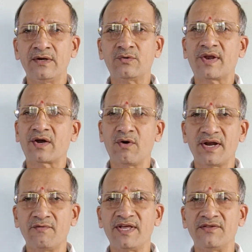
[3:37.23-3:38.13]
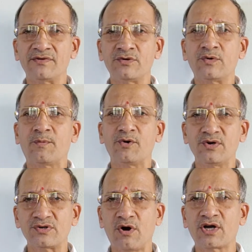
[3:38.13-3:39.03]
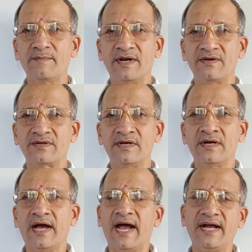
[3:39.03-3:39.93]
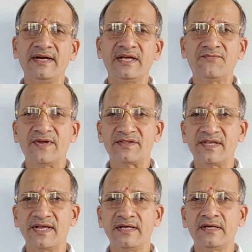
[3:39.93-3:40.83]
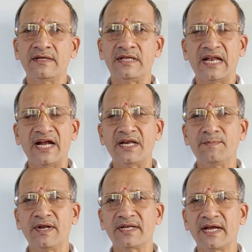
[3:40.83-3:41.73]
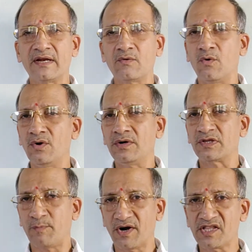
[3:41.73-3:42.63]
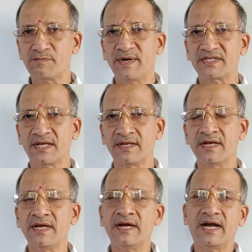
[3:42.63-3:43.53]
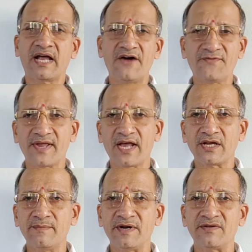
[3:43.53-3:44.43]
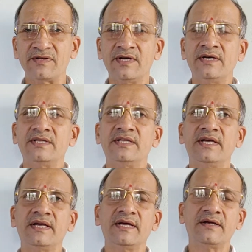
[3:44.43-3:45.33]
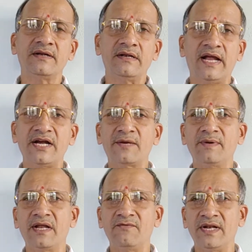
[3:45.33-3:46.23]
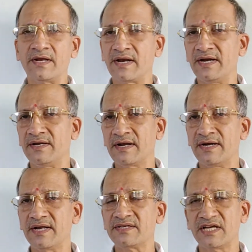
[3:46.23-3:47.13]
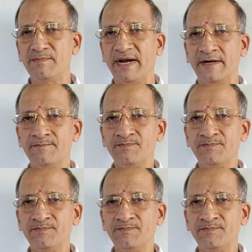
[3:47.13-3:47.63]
to record evidence, to produce documents, and if necessary, the land tribunal can hold spot inspection, and after arguments, the land tribunal will render judgment.